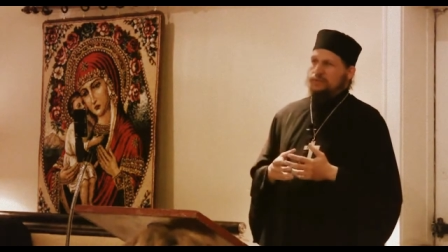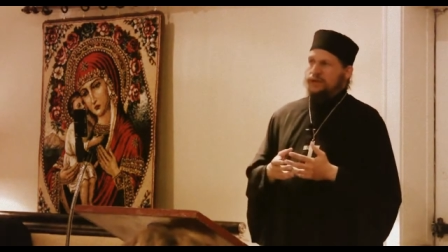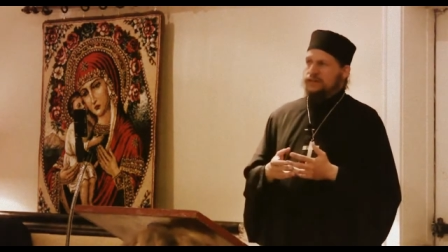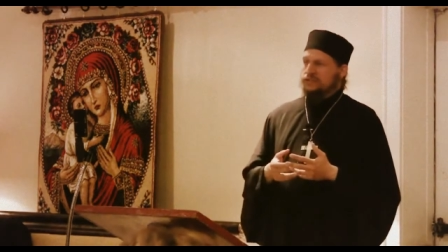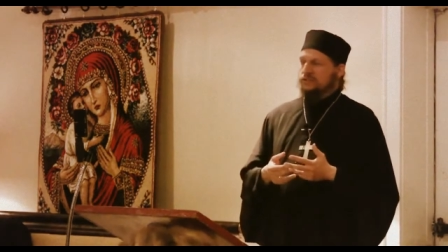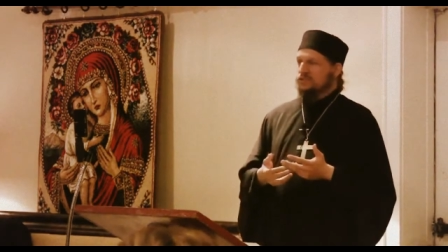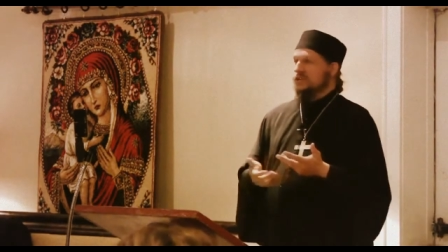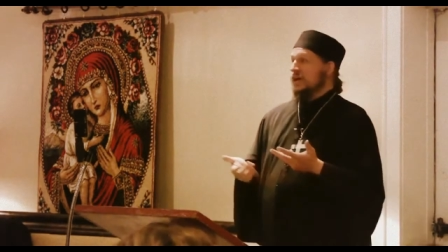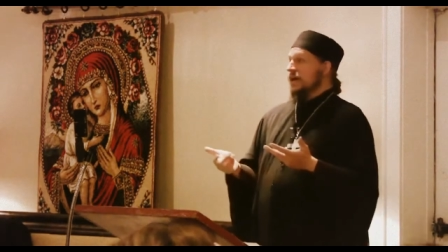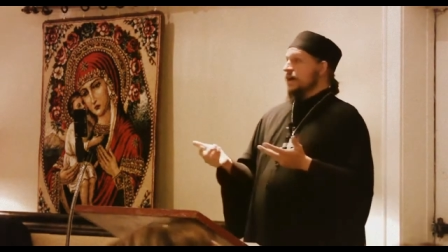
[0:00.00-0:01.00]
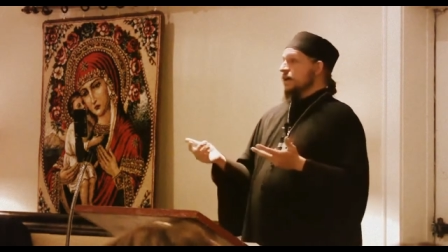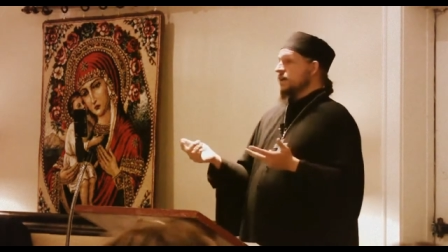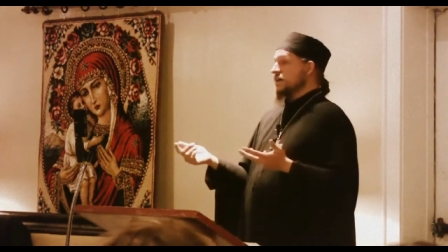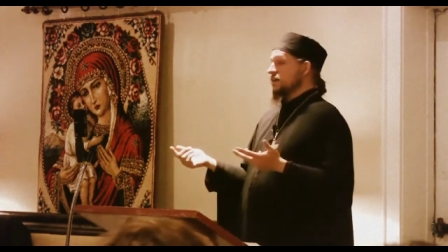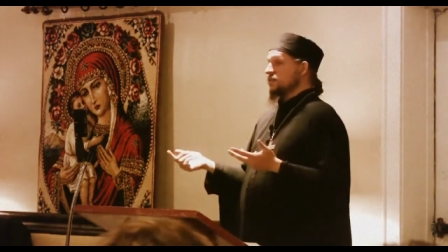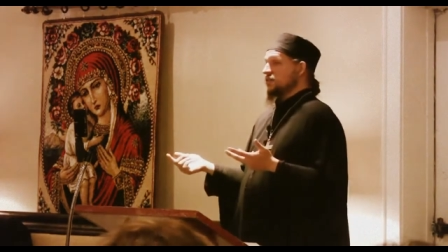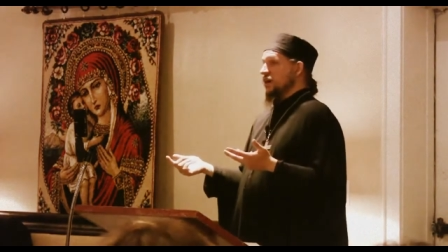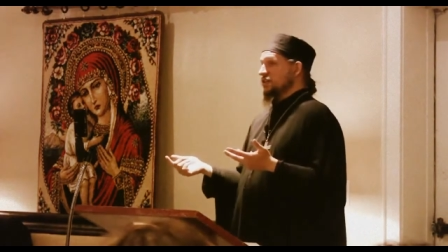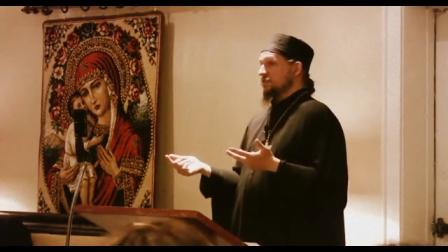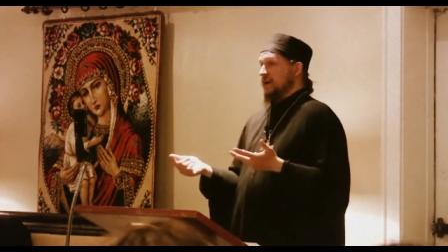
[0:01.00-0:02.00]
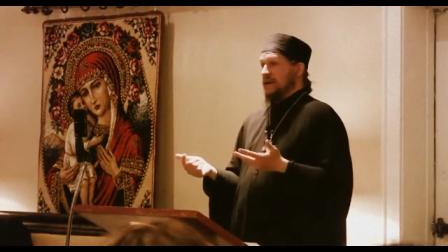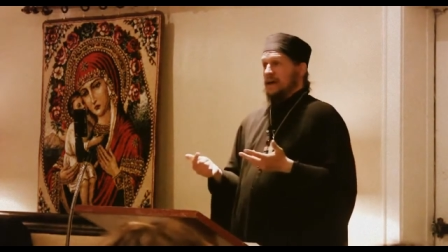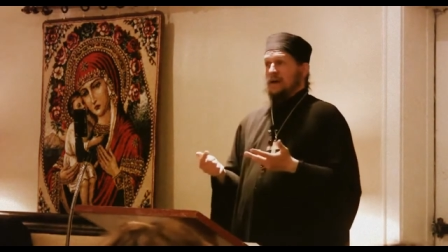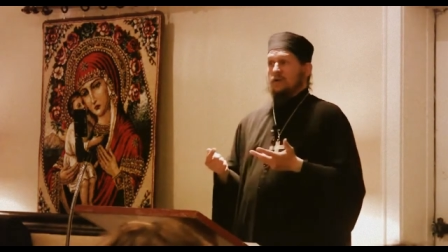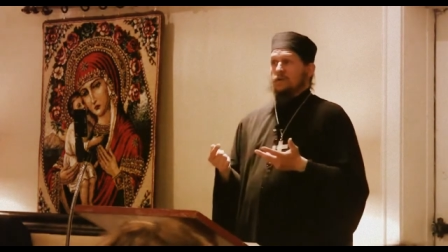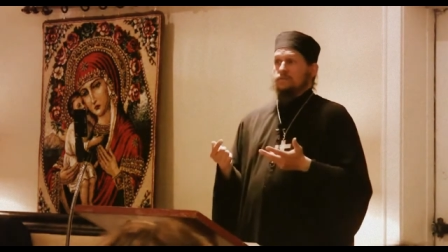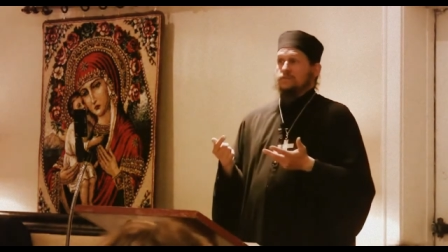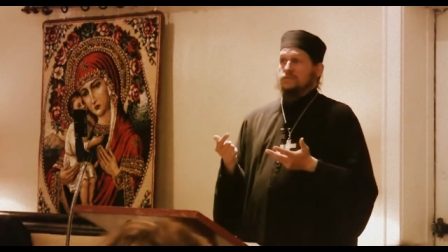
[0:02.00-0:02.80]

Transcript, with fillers: Paisios. He talks about how